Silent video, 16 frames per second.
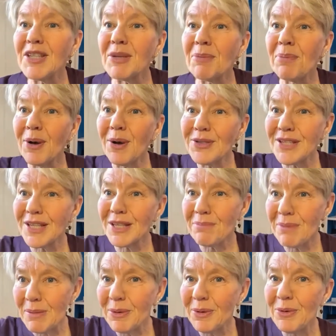as opposed to
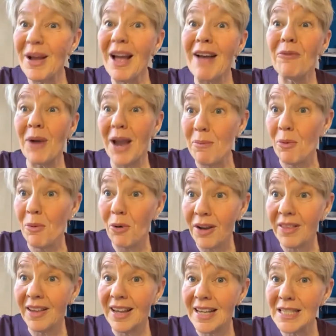the people who have way
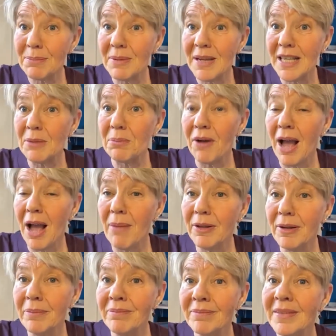more than us being the
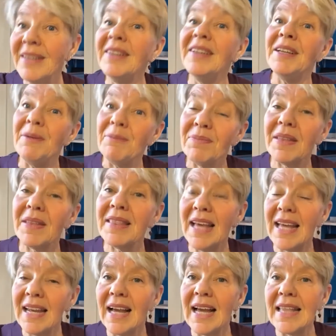problem,
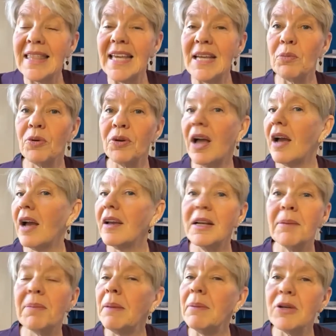then I think we're not
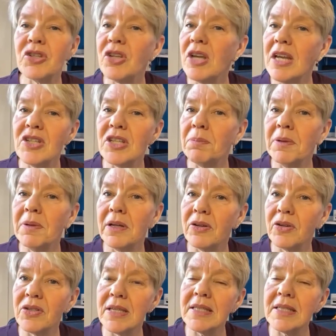going to be able to change the
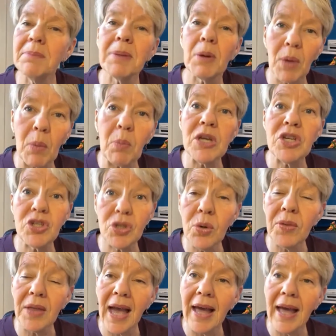political system. But when we
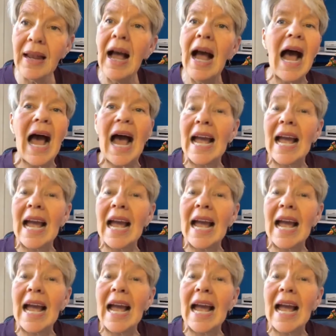do that,